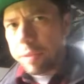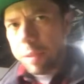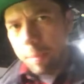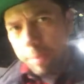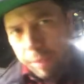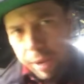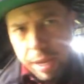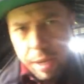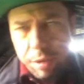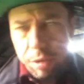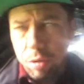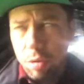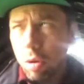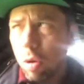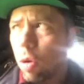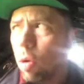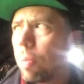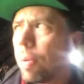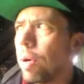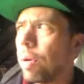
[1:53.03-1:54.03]
brand new
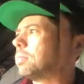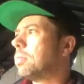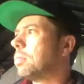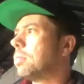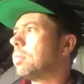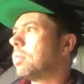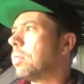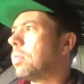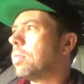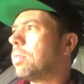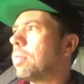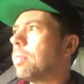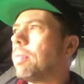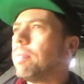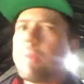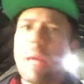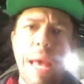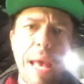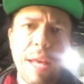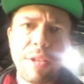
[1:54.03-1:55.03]
homeowner,
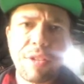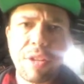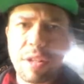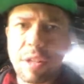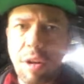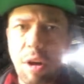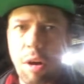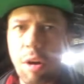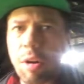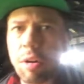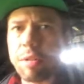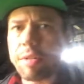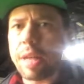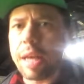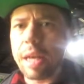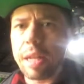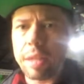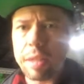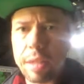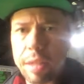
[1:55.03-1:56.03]
has a yard
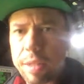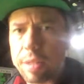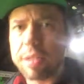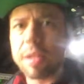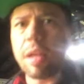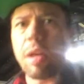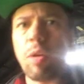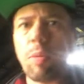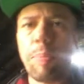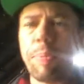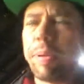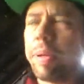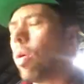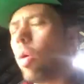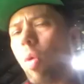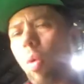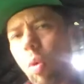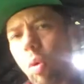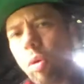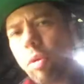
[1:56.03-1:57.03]
that needs help,
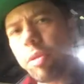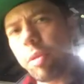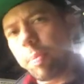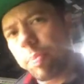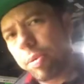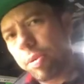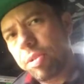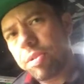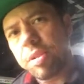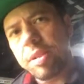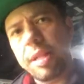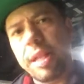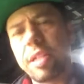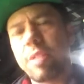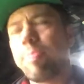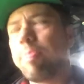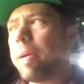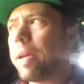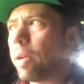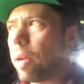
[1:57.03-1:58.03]
or the person that's
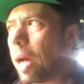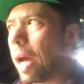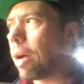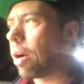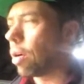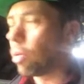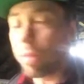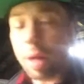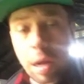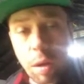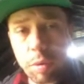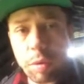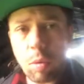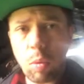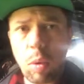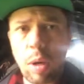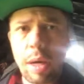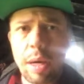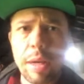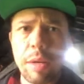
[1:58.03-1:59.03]
been around a
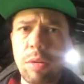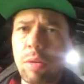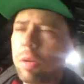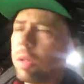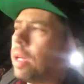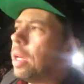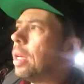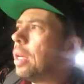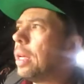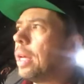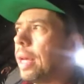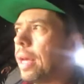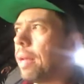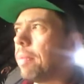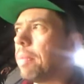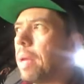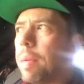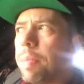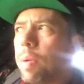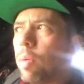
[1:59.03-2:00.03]
while
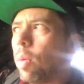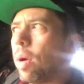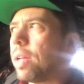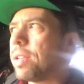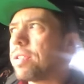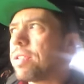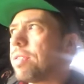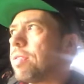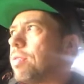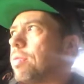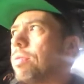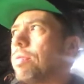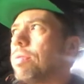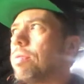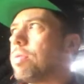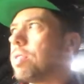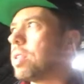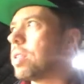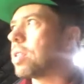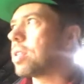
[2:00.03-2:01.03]
and maybe wants
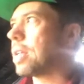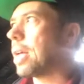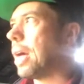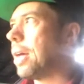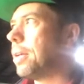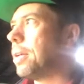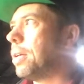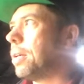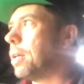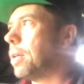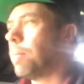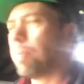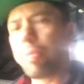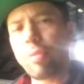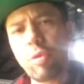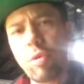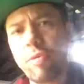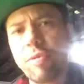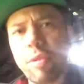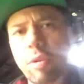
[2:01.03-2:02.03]
to just kind of
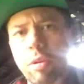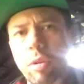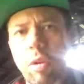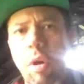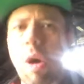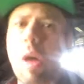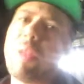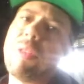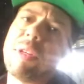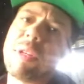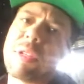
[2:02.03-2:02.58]
improve their lawn